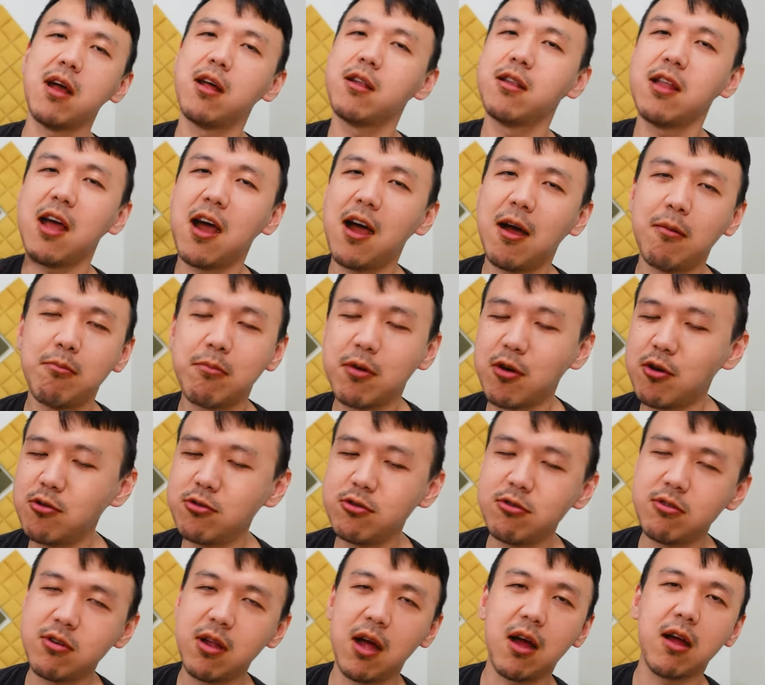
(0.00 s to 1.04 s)
Not that I'm
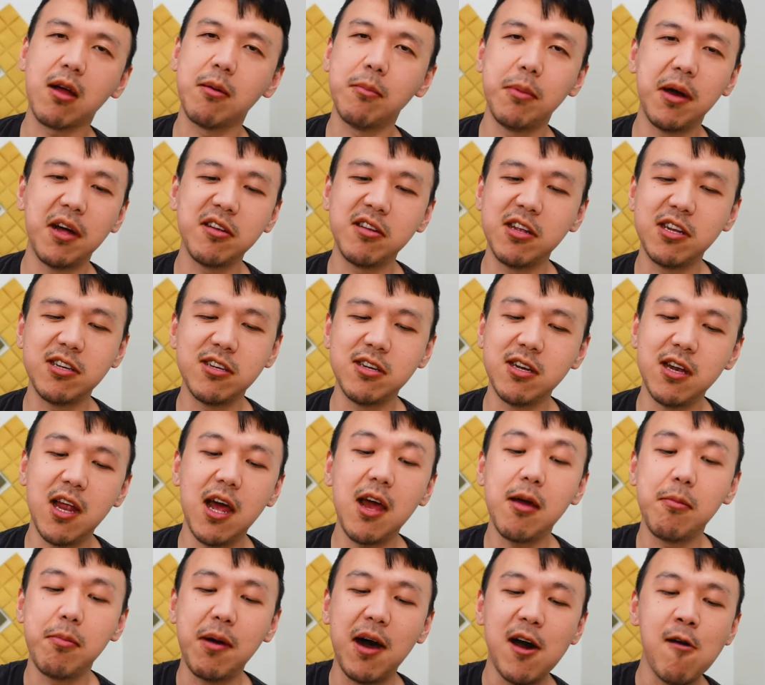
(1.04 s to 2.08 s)
going to talk about that
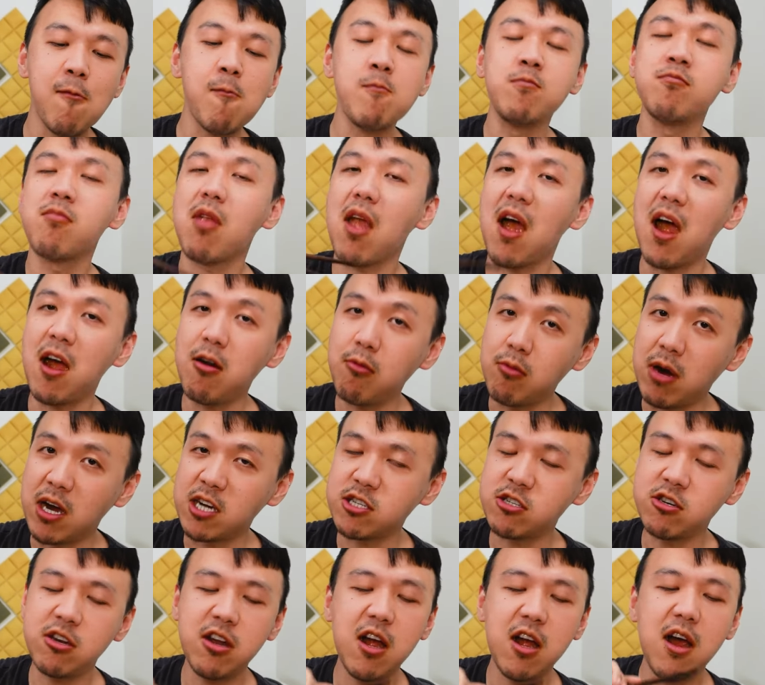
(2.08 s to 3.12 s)
today, but I
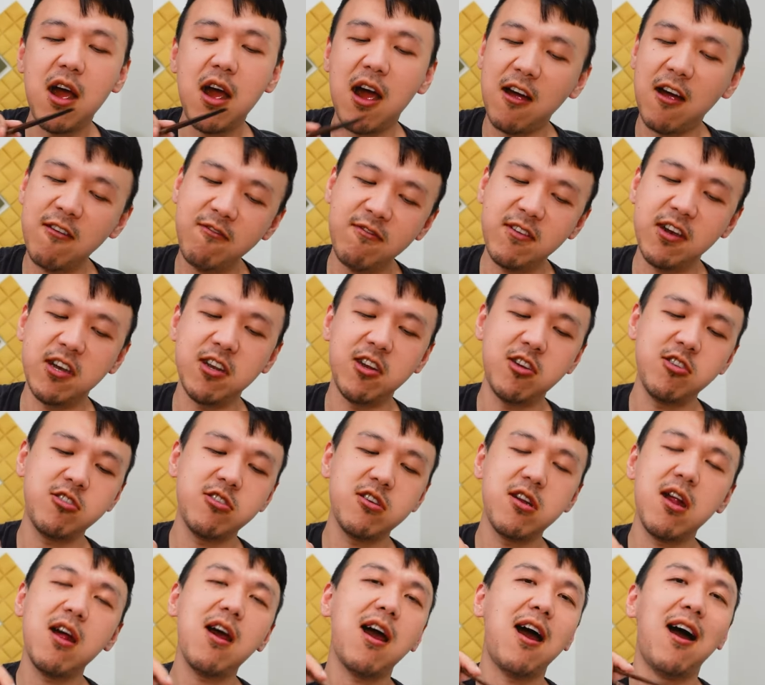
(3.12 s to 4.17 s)
watched it, I finished
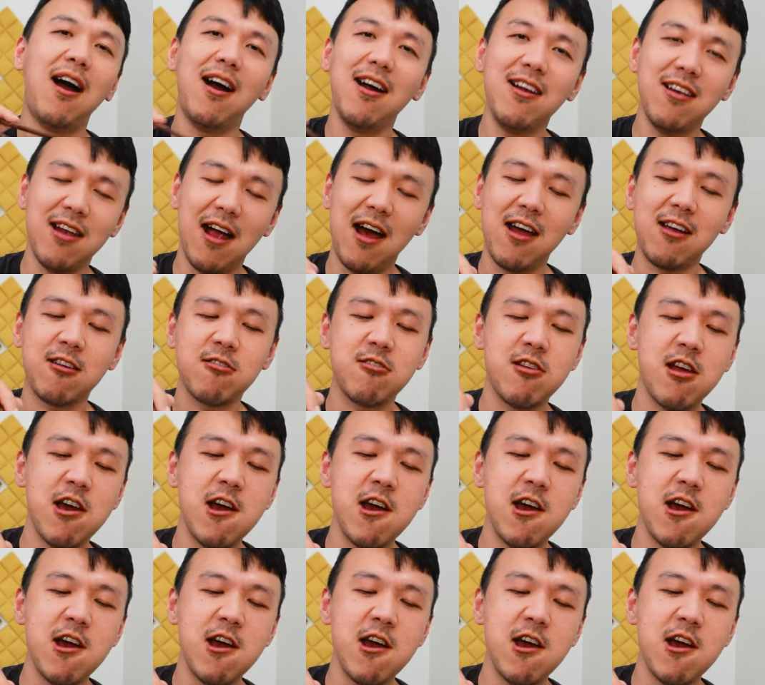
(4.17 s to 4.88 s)
it, I liked